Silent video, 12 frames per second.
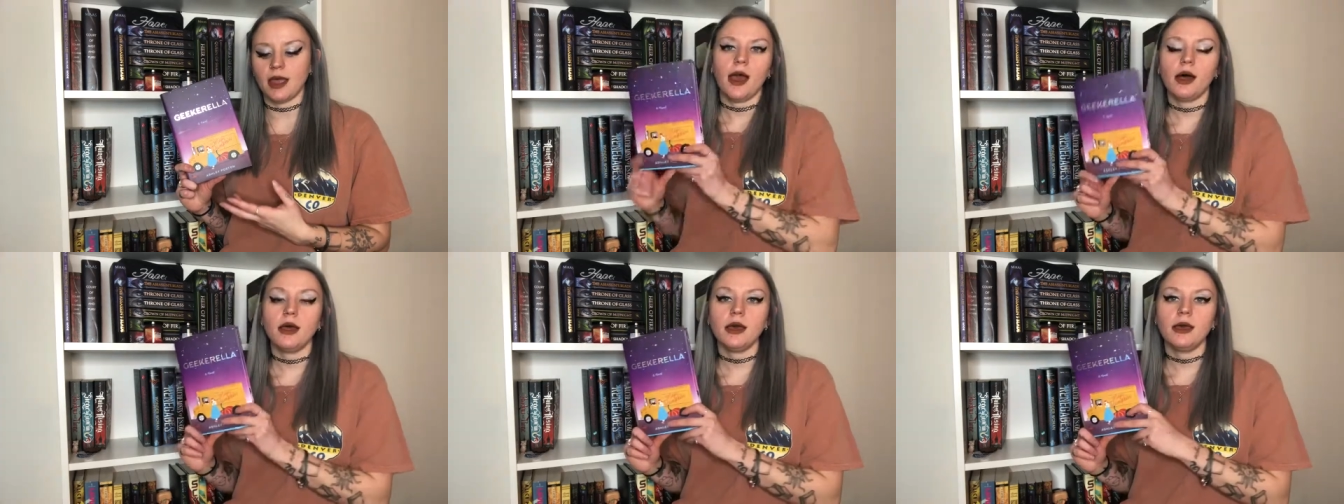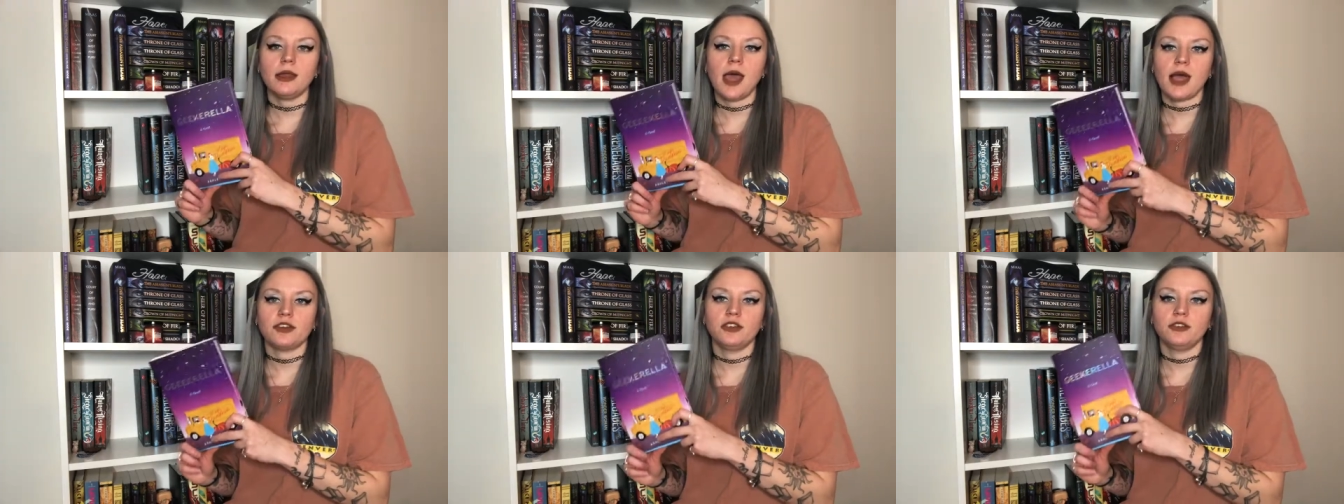Elle and the
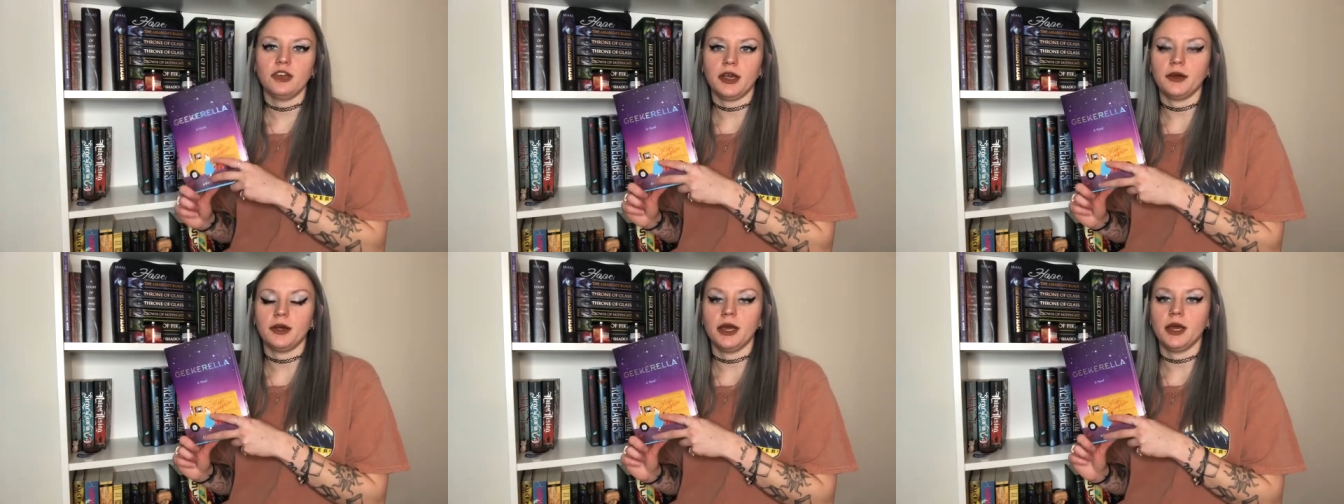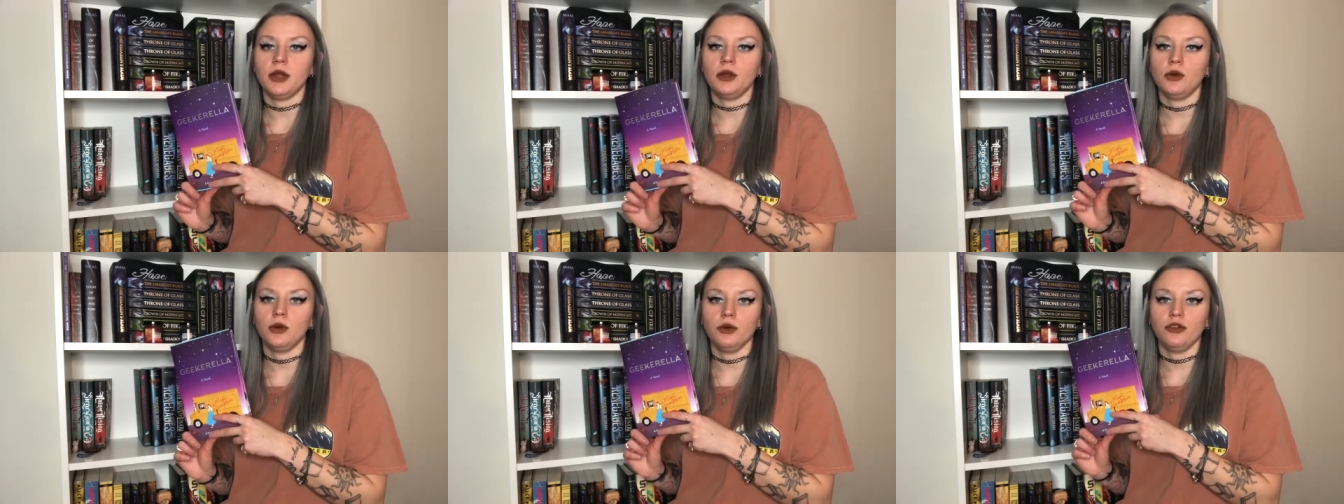actor Darien,
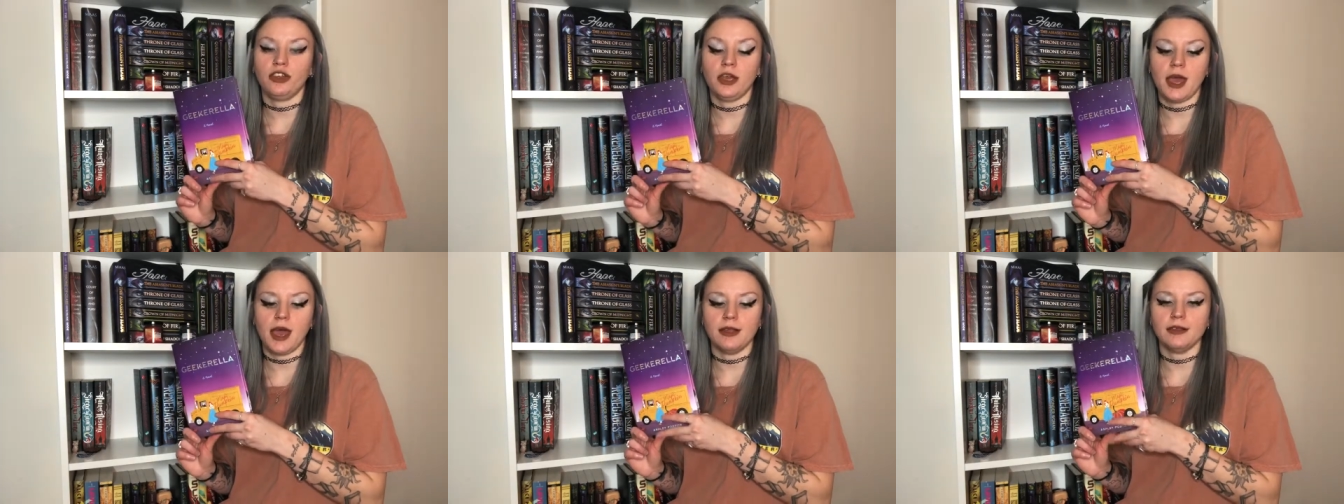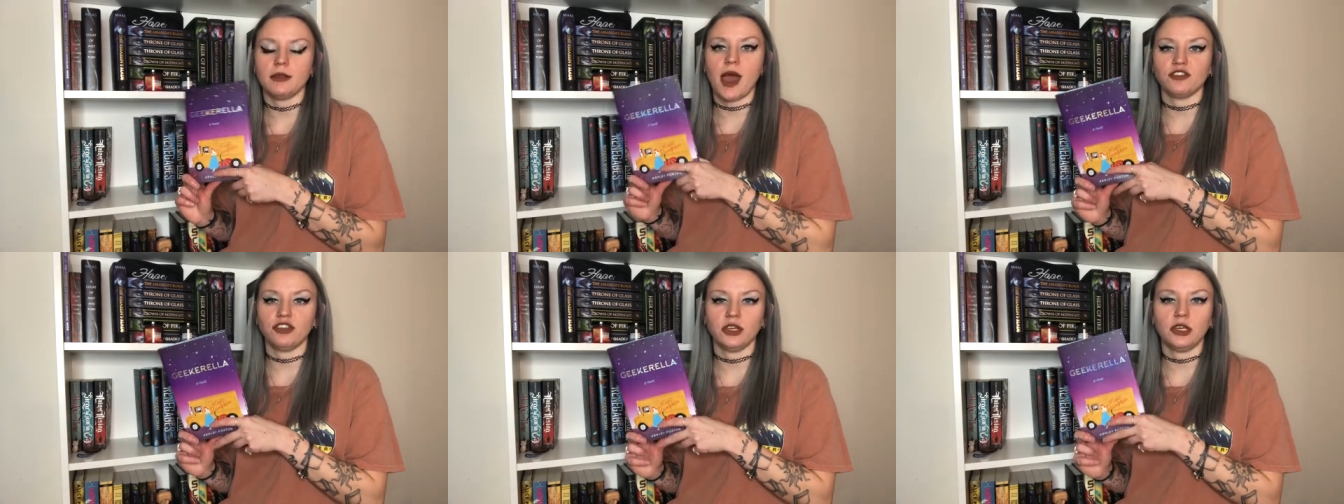who she hates,
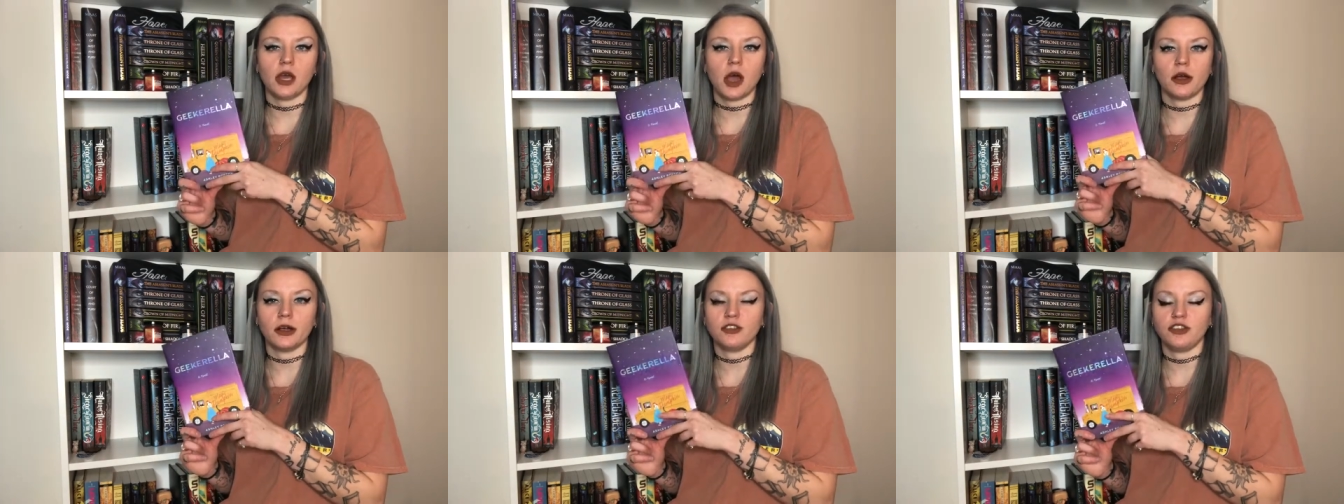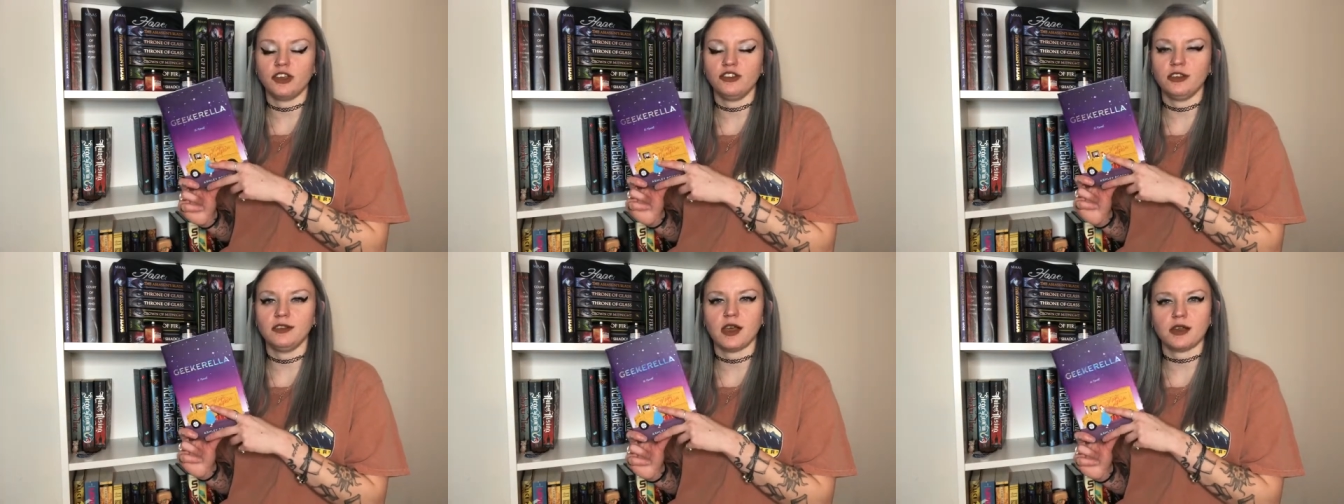actually are
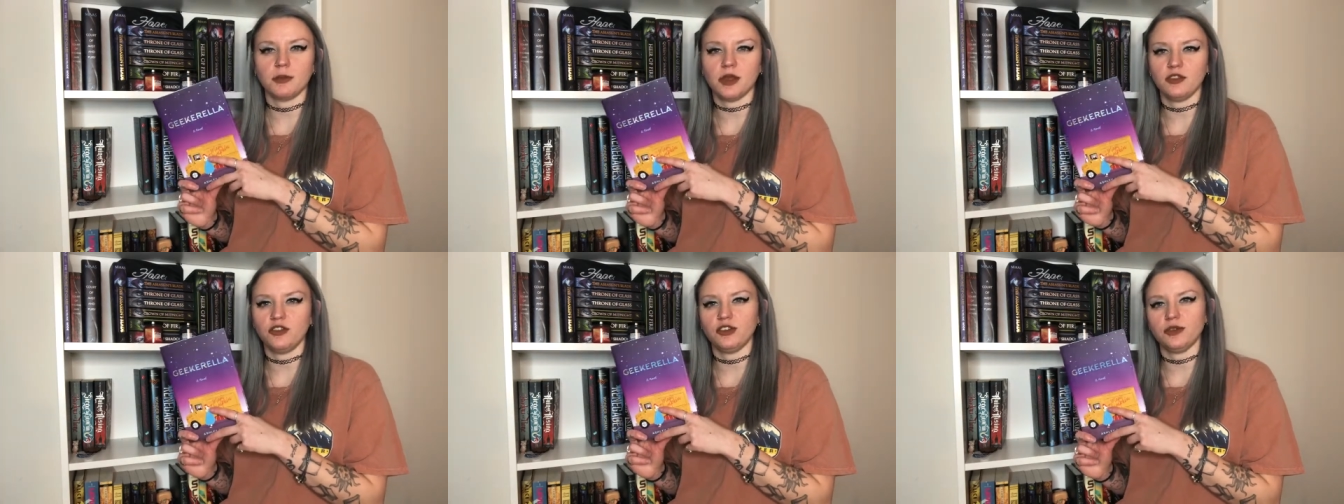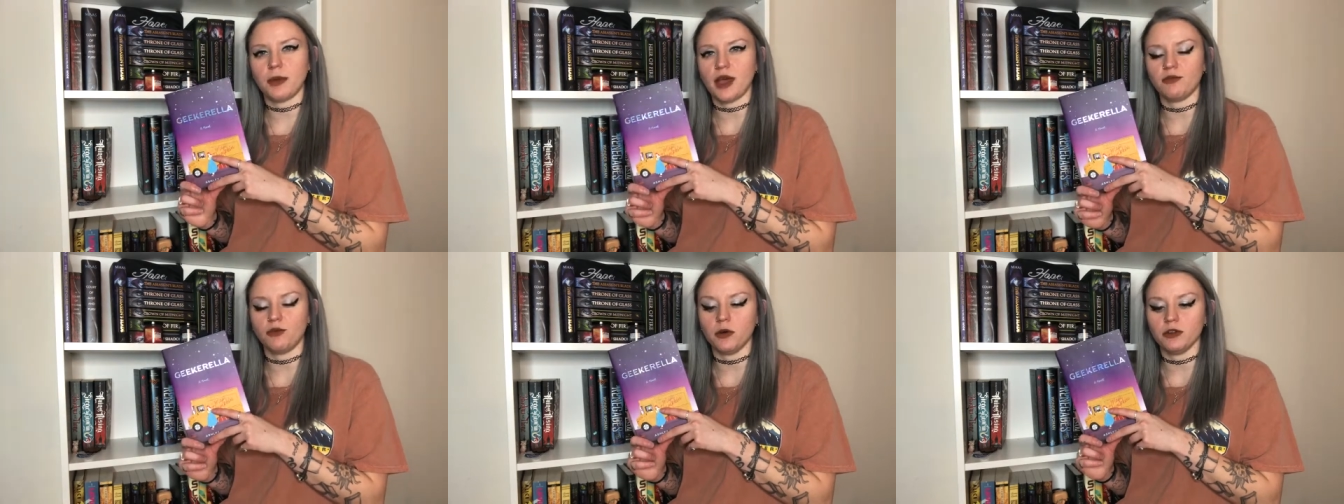exchanging text messages back
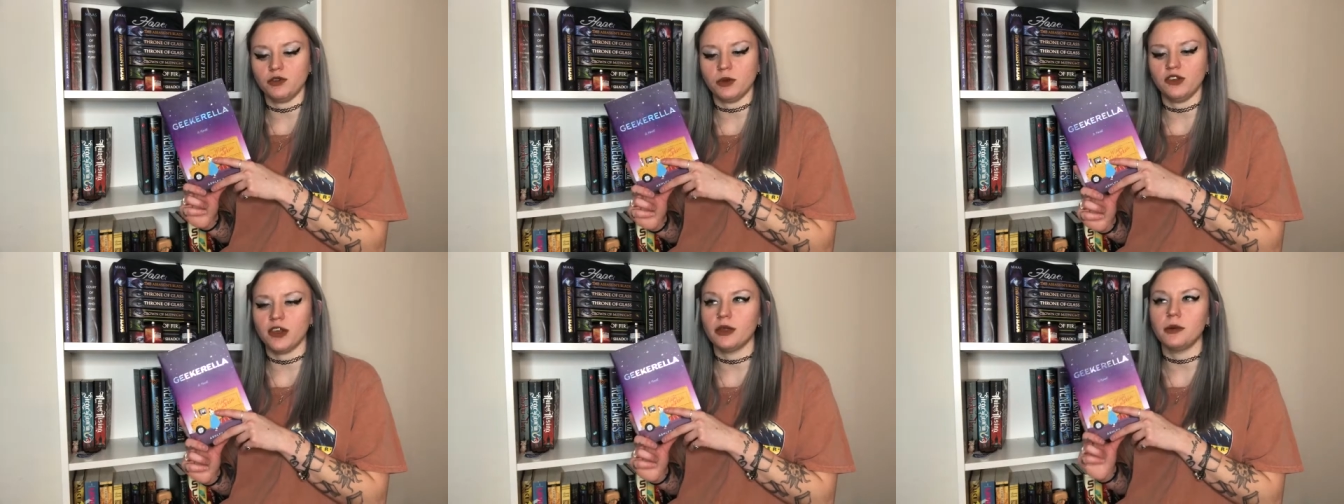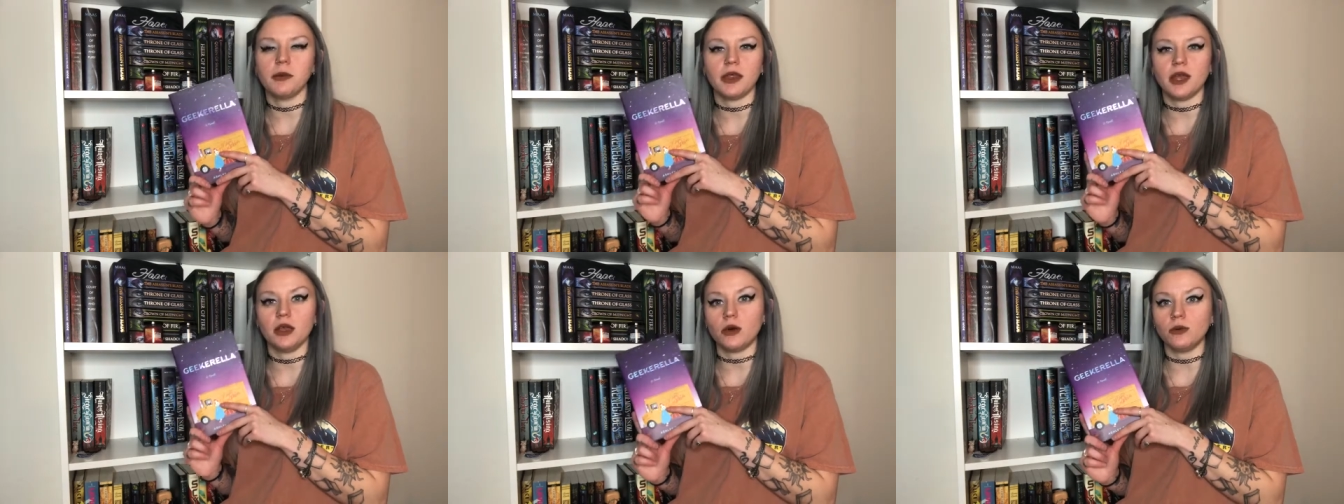and forth to each other, but
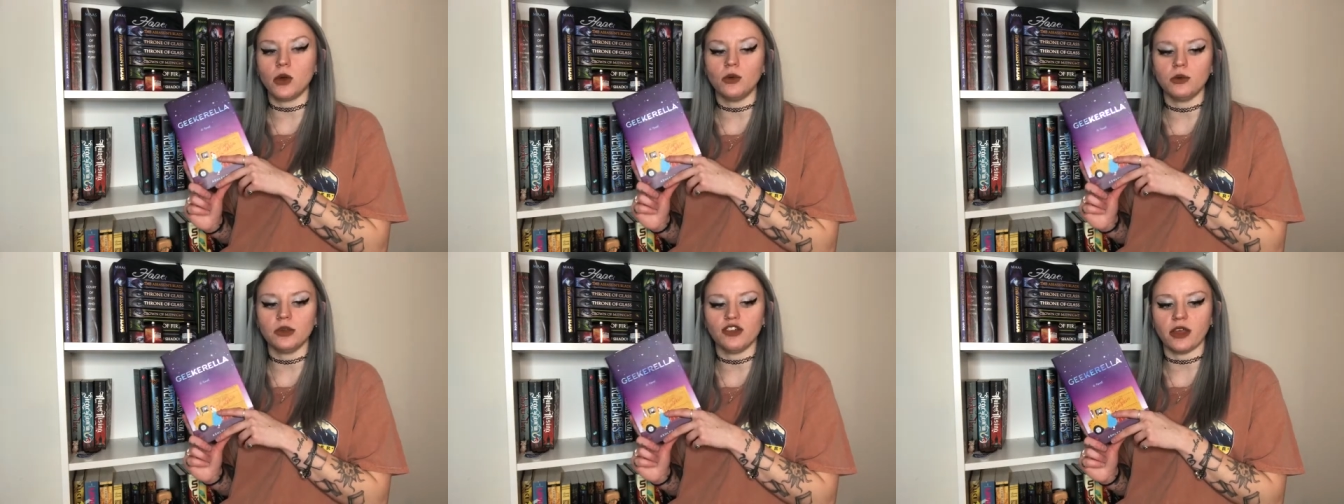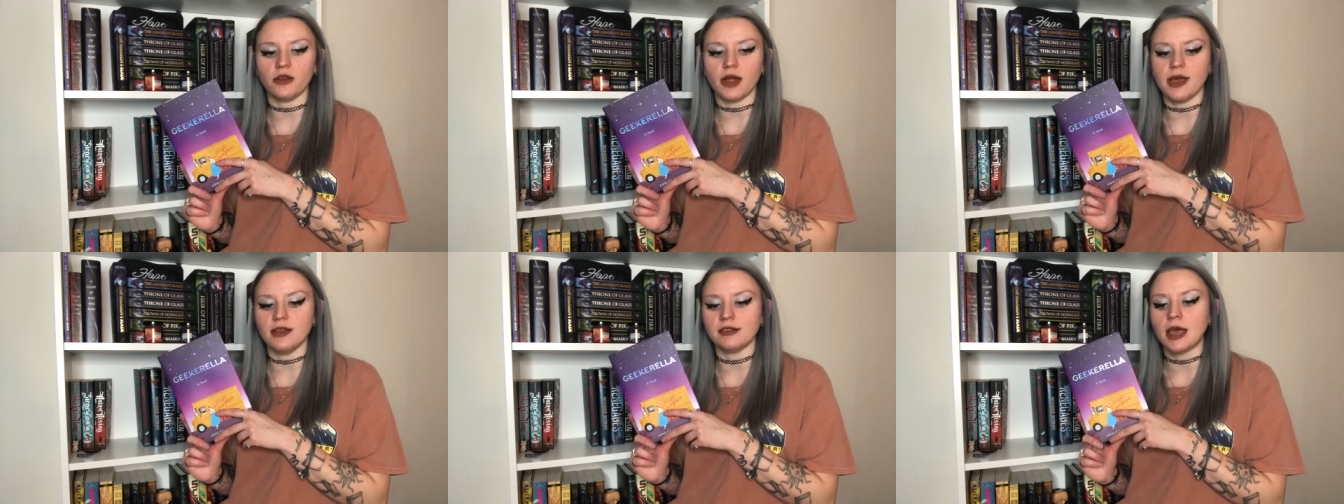they don't know who each other
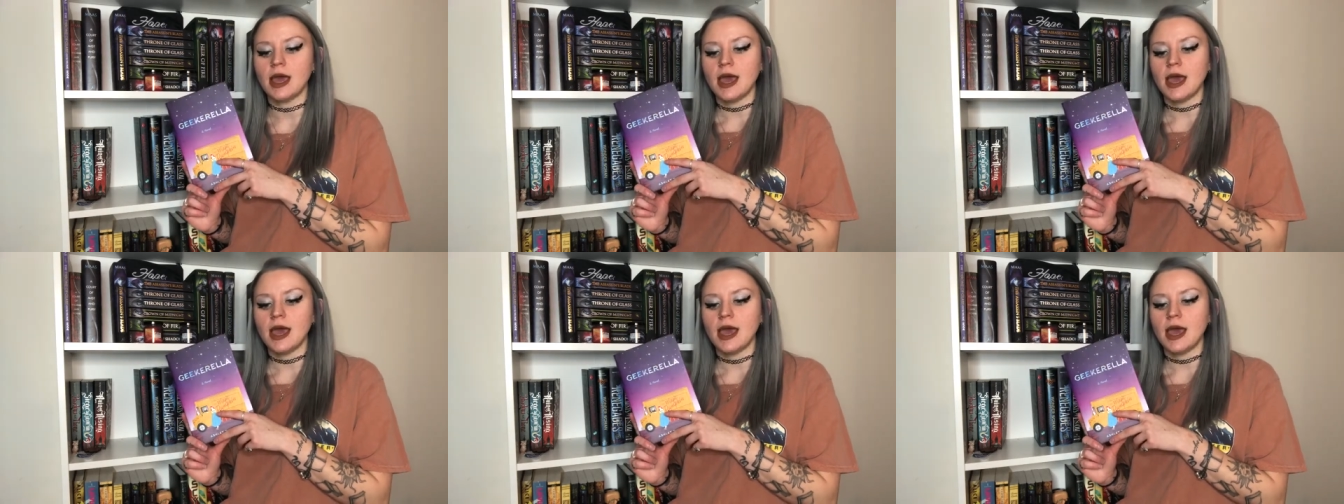is,